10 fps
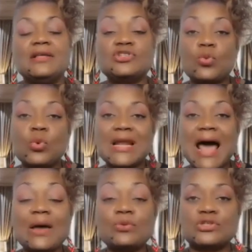to what
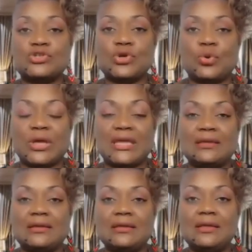I was doing.
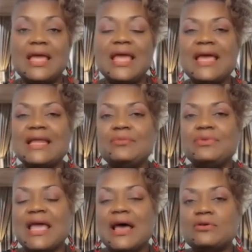And I'm
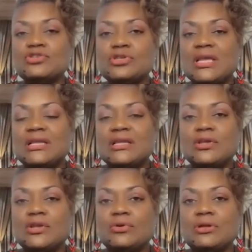now,
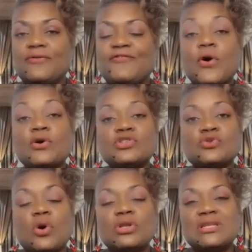focused
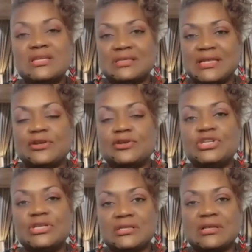on this
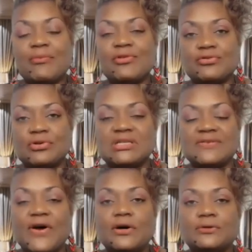energy that's coming through this
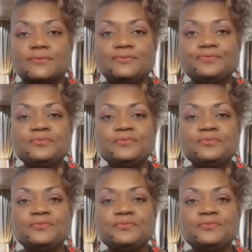phone.